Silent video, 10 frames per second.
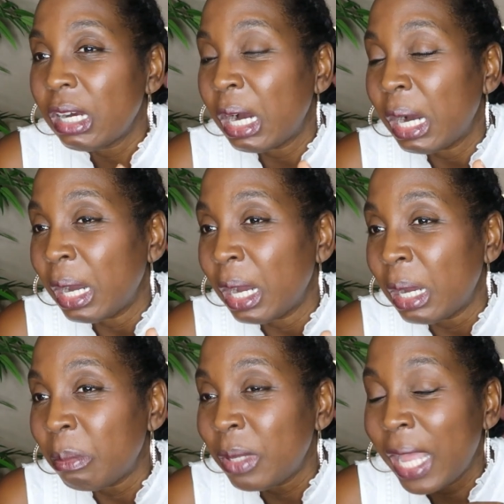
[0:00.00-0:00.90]

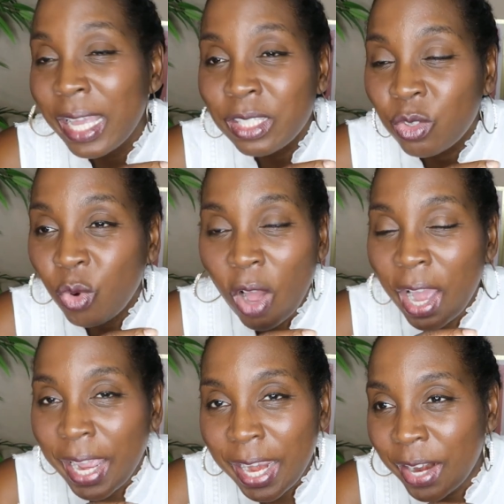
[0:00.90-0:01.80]
um, let's grow
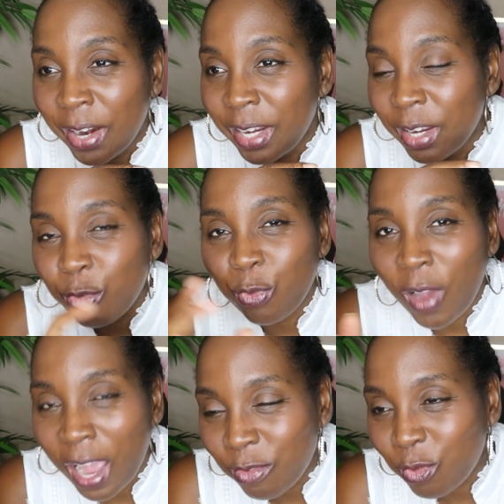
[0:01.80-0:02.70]
our hair in
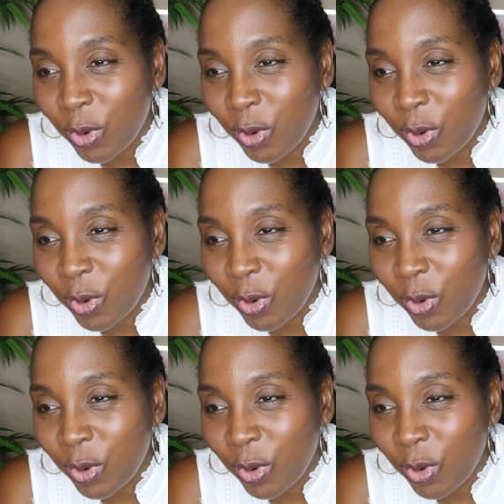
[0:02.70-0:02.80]
five